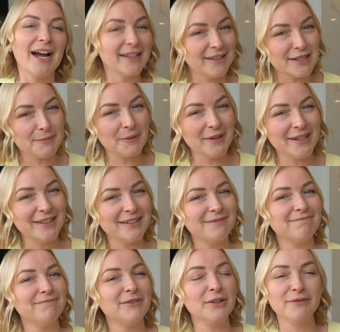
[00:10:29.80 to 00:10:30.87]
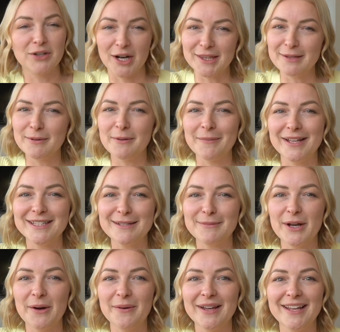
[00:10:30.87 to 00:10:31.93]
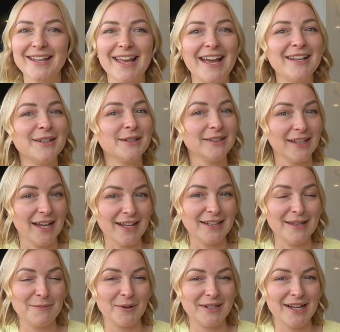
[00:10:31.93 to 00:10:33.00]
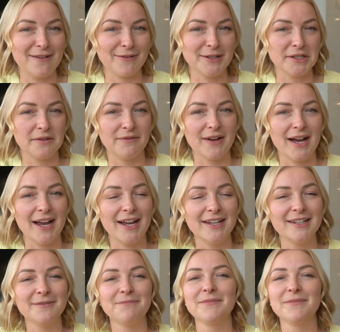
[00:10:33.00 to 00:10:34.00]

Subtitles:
At this point, you've got the momentum going and you're likely more diversified.